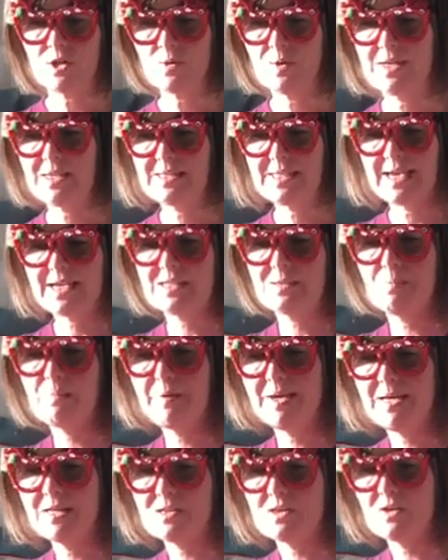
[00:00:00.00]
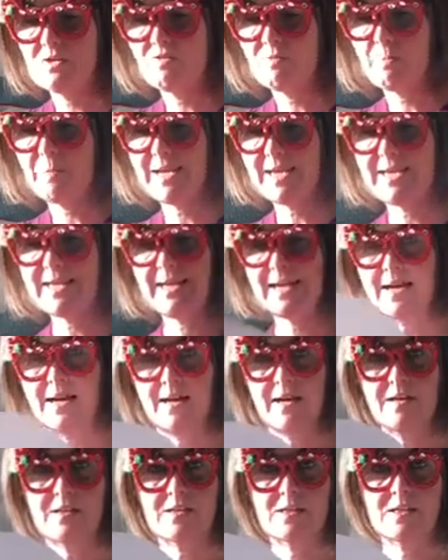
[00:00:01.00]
is get a bit of plain card,